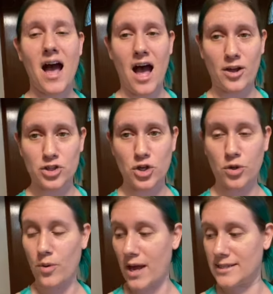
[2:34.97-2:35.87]
I'll show
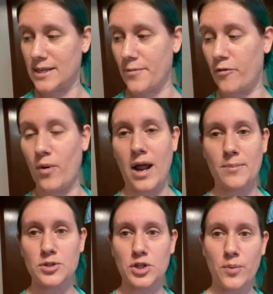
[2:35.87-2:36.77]
you guys some of what
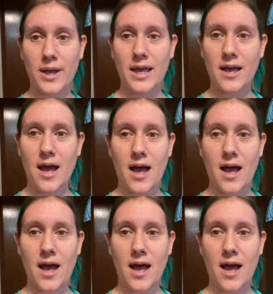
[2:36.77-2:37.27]
I'm doing,